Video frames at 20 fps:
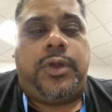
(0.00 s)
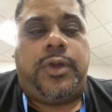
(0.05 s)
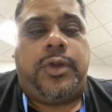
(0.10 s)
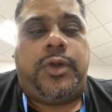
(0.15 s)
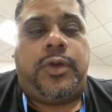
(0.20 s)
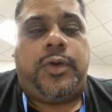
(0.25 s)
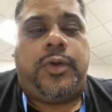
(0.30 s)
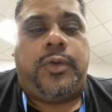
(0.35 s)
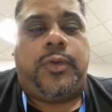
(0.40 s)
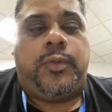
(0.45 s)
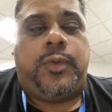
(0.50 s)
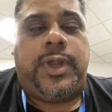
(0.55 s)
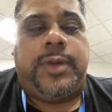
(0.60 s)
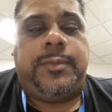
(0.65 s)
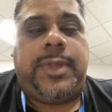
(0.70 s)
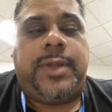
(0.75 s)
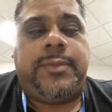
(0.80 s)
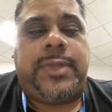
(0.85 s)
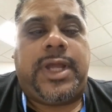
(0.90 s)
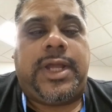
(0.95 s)
when my
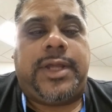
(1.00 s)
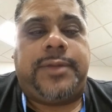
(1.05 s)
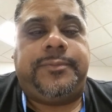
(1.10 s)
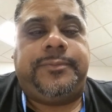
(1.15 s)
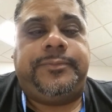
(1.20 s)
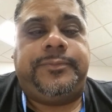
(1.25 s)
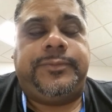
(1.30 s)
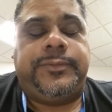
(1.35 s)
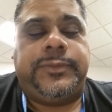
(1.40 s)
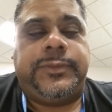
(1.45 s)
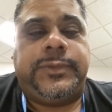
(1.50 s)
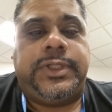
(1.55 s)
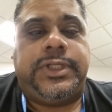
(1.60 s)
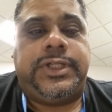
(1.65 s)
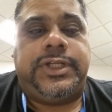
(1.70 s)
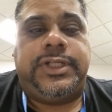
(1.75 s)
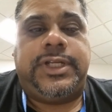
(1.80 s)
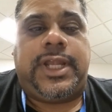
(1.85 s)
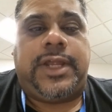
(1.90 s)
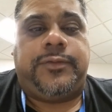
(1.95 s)
mom could
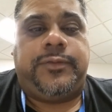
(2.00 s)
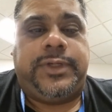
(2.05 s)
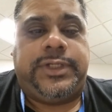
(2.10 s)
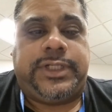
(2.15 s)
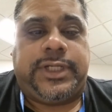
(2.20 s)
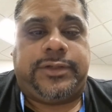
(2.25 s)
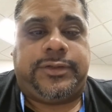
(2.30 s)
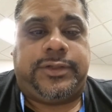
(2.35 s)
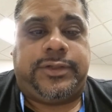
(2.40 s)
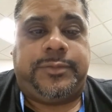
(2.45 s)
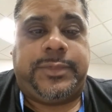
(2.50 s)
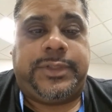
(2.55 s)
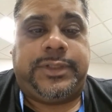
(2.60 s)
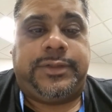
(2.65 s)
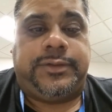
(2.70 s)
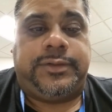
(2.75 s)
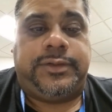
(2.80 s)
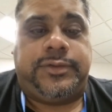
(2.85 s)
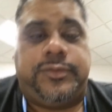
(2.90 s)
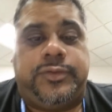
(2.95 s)
not reach out to me,
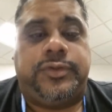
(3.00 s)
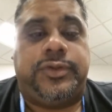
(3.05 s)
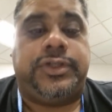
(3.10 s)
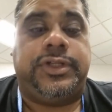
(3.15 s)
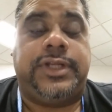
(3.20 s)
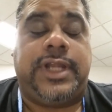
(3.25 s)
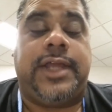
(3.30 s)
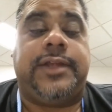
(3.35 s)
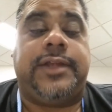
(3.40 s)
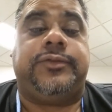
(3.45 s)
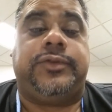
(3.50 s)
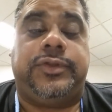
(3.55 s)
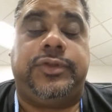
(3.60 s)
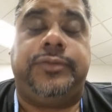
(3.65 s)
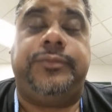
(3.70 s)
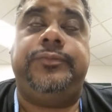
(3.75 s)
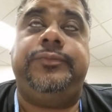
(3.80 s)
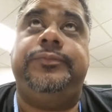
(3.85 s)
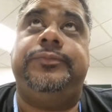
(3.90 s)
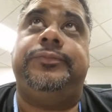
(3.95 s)
could not
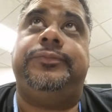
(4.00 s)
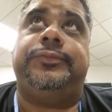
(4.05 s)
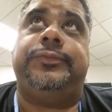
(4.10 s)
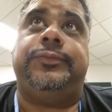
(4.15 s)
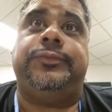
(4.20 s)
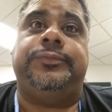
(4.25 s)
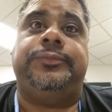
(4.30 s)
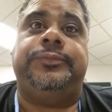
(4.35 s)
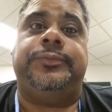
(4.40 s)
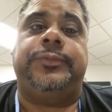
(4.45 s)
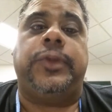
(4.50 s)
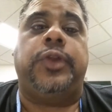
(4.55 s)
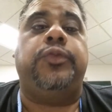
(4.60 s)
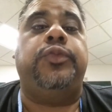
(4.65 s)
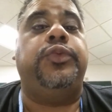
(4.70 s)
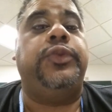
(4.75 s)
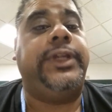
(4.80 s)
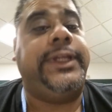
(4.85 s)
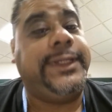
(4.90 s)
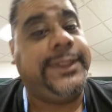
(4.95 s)

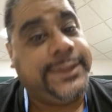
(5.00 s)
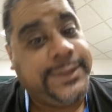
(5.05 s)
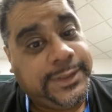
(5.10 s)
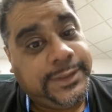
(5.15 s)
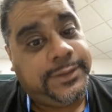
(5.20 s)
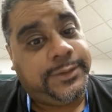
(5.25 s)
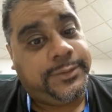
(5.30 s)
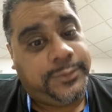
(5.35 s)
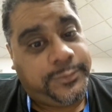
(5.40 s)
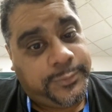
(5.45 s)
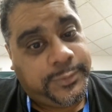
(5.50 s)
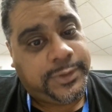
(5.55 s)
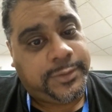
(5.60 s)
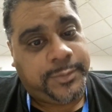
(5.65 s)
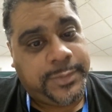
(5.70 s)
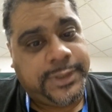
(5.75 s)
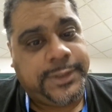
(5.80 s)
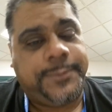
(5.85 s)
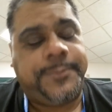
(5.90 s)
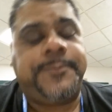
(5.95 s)
reason with
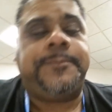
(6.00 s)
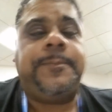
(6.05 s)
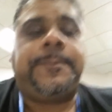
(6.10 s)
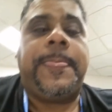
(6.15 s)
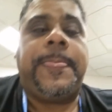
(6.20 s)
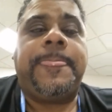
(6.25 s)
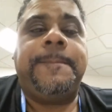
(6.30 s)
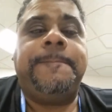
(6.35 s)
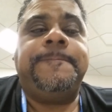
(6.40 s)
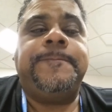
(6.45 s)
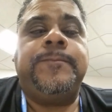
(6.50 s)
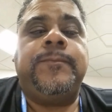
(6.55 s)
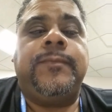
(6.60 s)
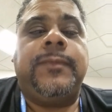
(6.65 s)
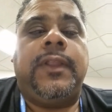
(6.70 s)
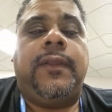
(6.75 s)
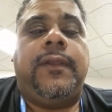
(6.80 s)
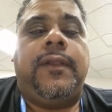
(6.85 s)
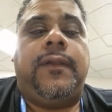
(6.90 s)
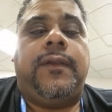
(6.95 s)
me,
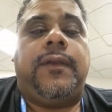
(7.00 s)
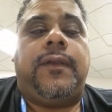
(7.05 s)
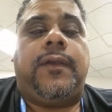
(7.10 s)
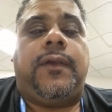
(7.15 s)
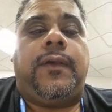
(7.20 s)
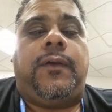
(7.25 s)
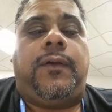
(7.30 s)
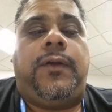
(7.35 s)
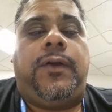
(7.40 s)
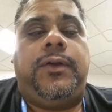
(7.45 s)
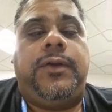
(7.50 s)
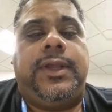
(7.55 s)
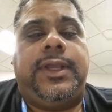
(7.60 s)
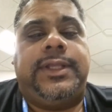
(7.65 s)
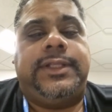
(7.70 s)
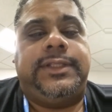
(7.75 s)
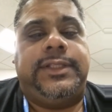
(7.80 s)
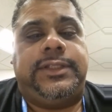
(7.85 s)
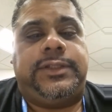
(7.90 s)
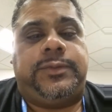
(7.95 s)
her
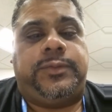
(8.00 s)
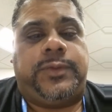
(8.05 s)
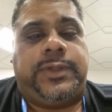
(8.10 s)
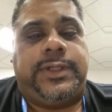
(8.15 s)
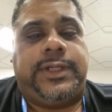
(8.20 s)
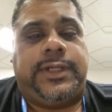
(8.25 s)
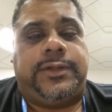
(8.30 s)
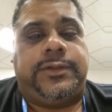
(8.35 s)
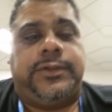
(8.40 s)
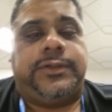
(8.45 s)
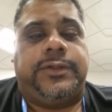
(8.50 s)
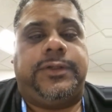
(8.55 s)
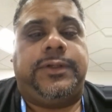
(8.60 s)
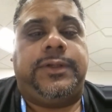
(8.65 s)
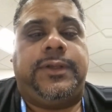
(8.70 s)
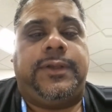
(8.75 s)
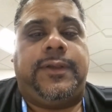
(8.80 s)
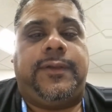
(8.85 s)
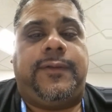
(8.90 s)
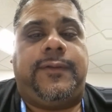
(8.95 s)
and this one elder
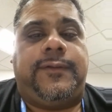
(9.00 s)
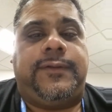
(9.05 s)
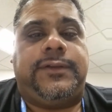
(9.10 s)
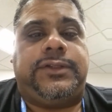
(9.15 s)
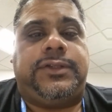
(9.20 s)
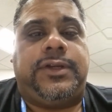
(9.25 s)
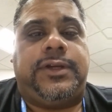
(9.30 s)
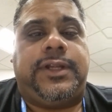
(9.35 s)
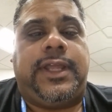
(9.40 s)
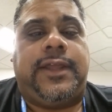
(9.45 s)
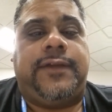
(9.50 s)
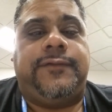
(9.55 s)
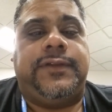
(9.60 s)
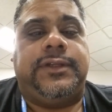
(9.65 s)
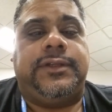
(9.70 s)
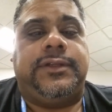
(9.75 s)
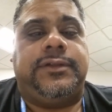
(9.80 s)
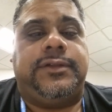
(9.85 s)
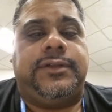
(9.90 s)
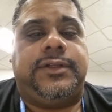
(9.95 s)
started
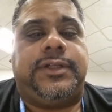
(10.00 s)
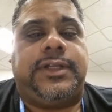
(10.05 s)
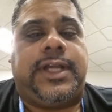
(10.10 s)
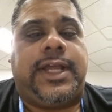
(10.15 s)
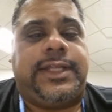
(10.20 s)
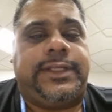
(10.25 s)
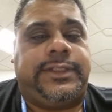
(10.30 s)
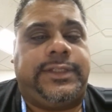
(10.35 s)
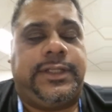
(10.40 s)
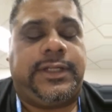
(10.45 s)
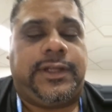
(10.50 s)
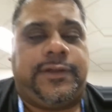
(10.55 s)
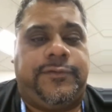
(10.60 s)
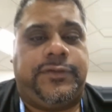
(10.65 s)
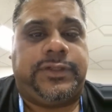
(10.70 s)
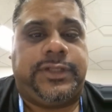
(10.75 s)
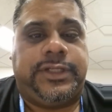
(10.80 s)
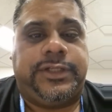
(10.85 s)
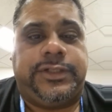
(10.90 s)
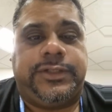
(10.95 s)
having constant
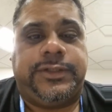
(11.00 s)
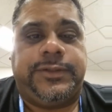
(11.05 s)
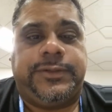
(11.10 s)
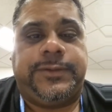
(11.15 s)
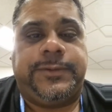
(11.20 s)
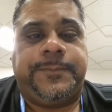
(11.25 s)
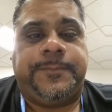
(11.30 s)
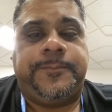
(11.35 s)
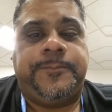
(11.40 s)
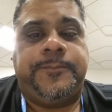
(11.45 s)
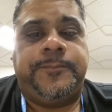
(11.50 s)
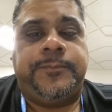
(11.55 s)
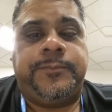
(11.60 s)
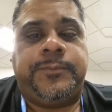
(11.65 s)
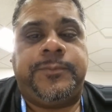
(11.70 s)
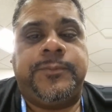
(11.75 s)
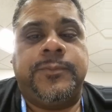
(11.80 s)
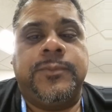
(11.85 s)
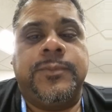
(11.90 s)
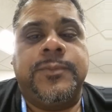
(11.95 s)
conversations.
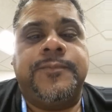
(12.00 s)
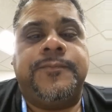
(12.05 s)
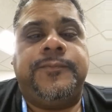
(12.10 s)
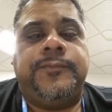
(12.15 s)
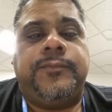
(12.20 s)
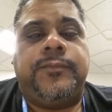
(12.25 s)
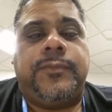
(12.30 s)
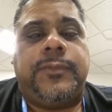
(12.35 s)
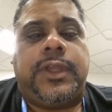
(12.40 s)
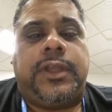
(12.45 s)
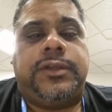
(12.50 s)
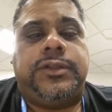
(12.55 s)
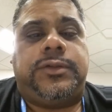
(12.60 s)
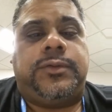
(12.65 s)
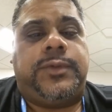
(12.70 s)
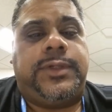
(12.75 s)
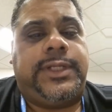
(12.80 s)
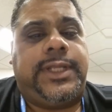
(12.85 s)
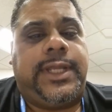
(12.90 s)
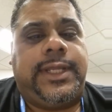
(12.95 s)
So
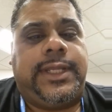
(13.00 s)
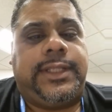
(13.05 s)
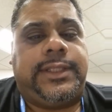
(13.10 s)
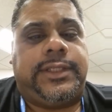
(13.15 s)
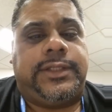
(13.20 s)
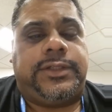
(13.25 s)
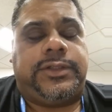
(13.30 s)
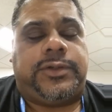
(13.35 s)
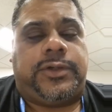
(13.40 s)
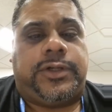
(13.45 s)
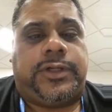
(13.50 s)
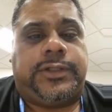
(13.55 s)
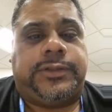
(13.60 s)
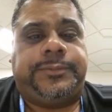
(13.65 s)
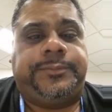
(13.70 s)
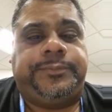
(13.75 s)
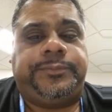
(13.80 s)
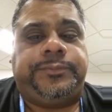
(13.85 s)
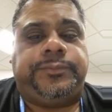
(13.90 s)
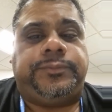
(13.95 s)
one day I get this call,
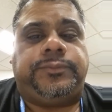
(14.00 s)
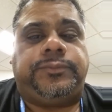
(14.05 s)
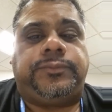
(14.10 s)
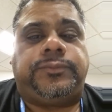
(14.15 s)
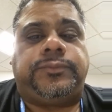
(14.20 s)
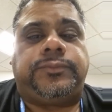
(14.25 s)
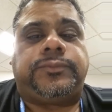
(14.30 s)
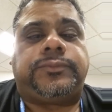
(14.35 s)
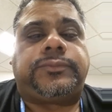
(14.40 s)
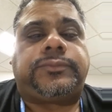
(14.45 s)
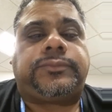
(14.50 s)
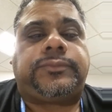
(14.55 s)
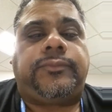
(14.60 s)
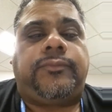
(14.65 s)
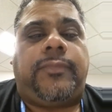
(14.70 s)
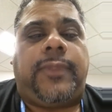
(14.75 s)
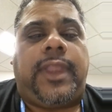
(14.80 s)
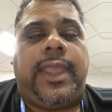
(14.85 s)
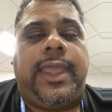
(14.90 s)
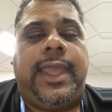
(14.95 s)

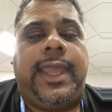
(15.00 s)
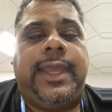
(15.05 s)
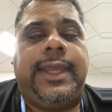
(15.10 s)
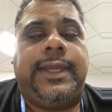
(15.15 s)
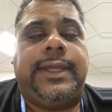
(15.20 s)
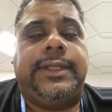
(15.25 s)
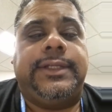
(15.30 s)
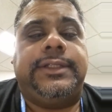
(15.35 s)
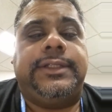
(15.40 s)
and